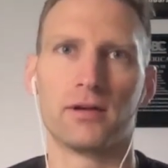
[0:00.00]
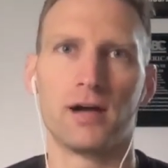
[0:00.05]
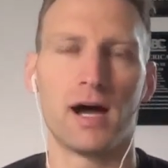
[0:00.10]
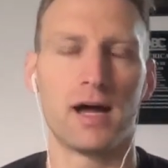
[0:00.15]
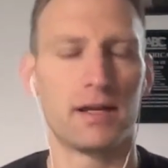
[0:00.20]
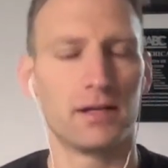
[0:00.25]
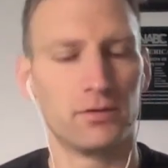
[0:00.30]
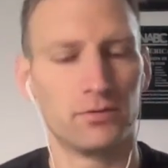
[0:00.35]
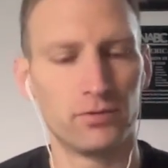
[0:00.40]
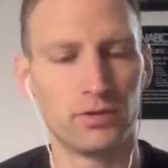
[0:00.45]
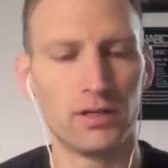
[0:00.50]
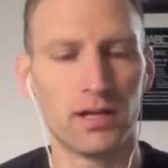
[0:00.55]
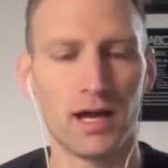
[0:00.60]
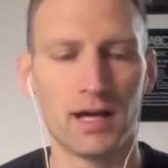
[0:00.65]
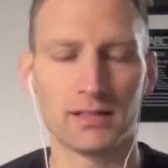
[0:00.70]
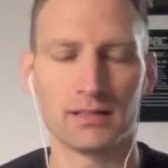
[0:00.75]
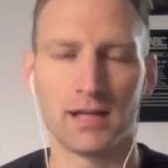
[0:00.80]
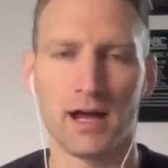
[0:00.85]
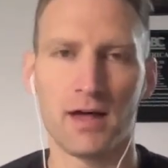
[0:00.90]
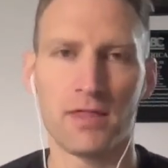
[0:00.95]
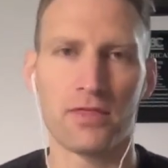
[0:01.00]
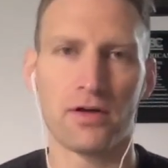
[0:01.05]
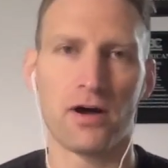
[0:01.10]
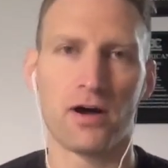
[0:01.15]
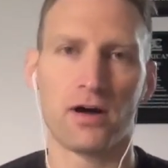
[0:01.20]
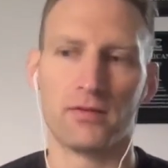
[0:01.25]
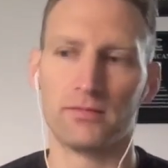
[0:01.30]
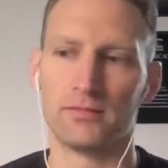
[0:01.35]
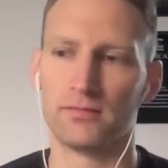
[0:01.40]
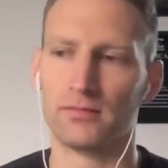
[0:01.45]
I didn't realize it. I
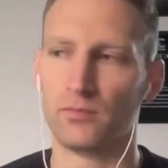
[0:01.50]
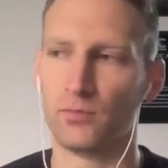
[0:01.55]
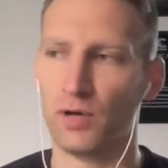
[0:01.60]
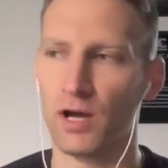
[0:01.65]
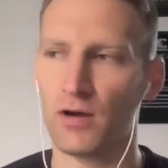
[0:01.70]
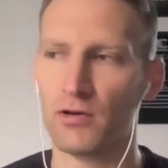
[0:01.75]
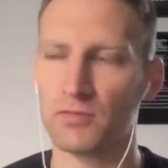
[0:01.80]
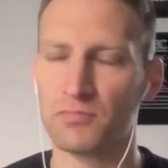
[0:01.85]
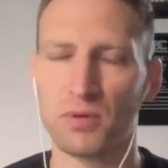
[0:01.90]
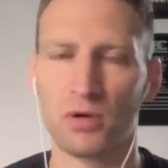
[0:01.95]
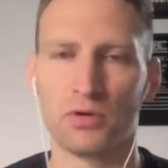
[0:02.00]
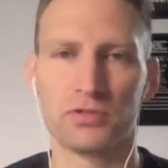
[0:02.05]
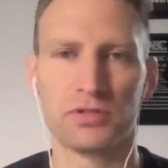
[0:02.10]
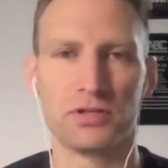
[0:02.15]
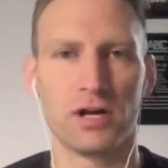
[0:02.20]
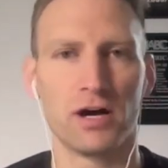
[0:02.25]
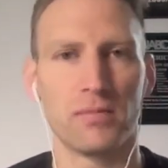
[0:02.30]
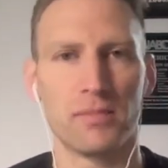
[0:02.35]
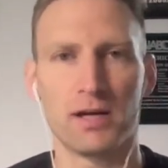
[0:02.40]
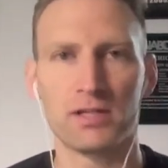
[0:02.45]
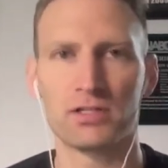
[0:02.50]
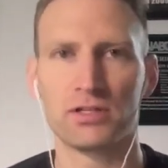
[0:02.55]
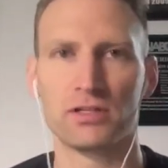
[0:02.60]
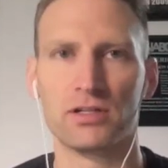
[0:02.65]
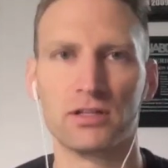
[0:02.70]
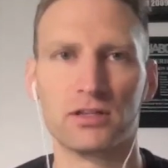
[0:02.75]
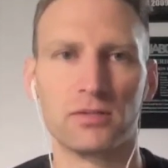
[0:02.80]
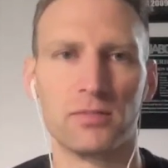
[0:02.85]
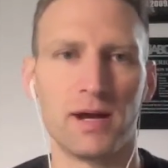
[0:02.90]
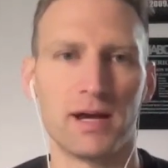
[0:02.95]
thought when I was posting up, I should
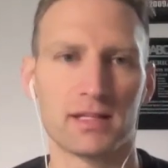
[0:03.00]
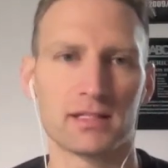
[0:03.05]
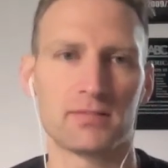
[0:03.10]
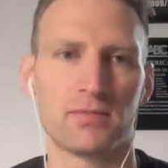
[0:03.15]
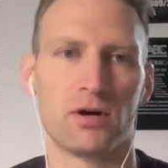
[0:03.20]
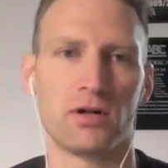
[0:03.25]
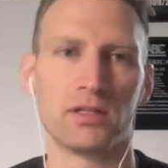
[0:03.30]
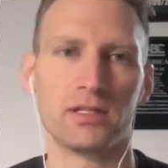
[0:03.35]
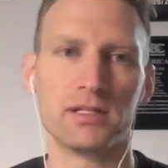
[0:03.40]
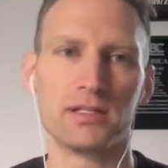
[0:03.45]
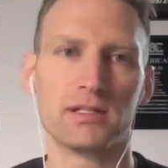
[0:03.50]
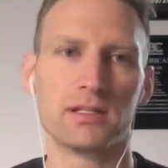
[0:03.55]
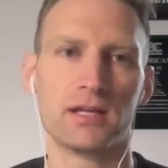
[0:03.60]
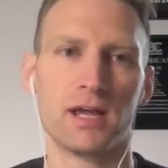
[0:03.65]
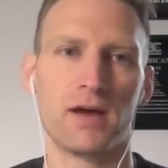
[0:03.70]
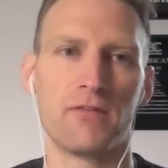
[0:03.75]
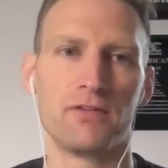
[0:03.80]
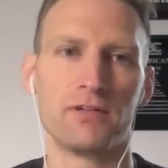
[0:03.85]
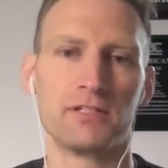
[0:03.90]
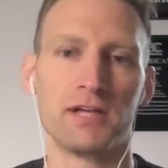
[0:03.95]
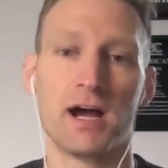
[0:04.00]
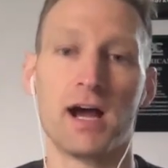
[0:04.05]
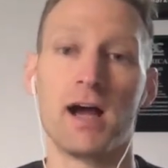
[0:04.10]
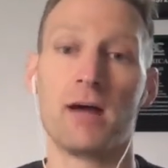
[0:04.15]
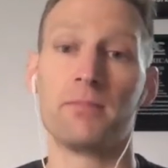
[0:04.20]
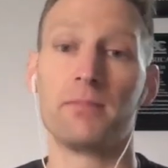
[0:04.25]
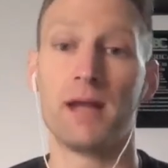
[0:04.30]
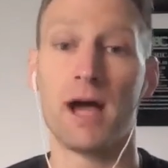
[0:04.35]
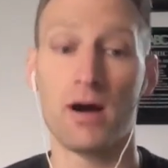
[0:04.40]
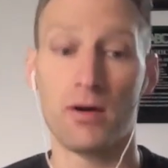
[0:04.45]
get the basketball easily every
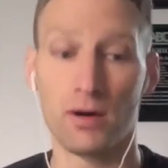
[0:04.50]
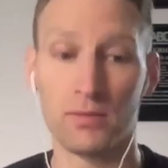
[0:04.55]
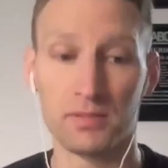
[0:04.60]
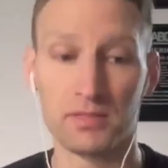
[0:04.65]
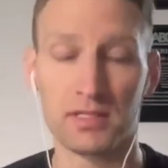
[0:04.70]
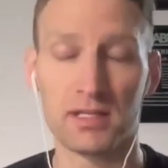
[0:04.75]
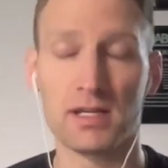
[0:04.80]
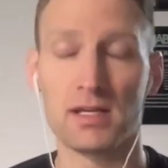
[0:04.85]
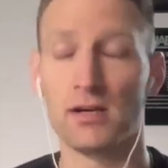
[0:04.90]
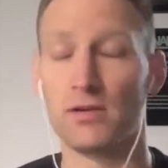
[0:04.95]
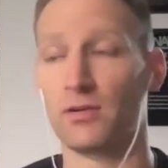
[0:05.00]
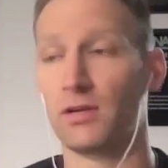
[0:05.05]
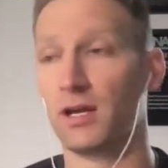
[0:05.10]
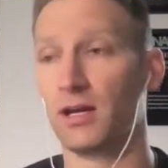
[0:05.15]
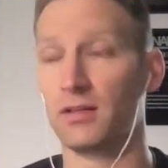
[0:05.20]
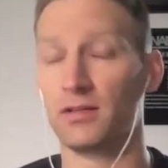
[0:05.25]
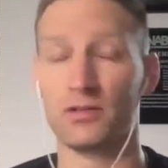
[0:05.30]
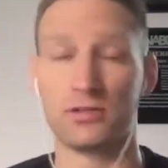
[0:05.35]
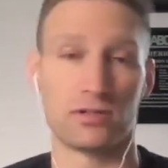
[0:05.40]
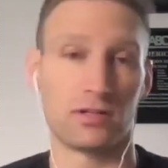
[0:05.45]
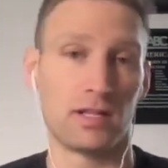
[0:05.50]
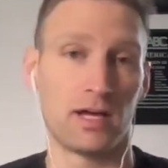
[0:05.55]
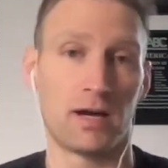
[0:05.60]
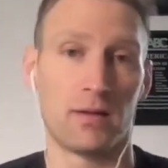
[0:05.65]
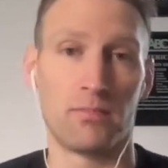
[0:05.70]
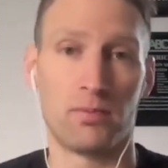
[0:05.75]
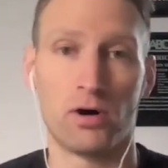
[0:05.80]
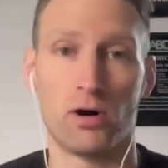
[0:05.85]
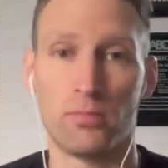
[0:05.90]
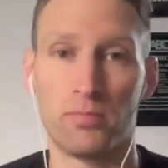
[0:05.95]
time. Now I'm seeing, okay, there's a lot
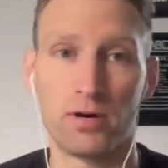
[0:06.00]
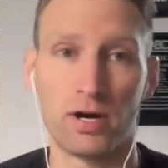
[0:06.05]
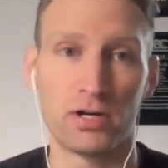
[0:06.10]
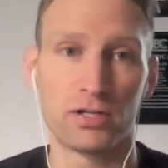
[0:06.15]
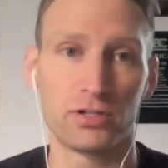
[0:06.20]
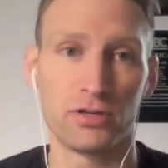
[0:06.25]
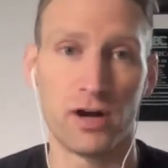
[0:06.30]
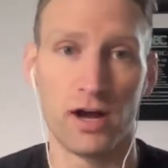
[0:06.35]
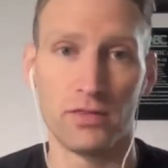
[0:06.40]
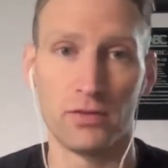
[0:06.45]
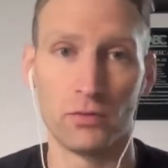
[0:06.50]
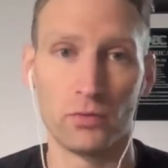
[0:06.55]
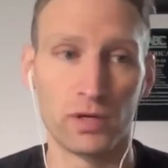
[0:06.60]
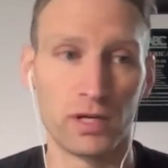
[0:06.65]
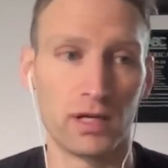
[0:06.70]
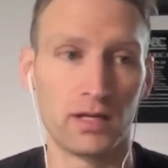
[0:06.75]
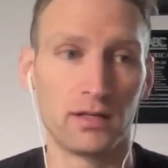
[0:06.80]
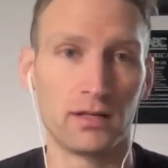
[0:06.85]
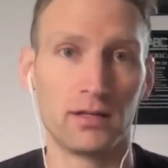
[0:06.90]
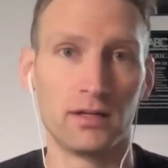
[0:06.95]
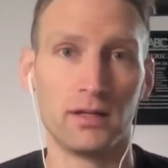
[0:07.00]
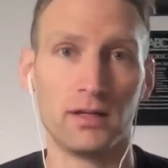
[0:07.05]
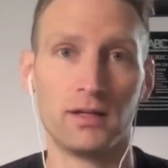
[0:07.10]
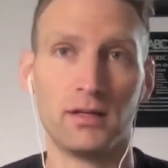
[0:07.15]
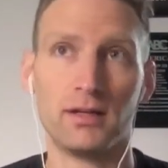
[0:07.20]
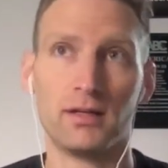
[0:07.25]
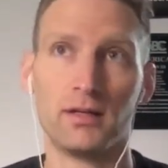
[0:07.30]
of ball pressure on the wing.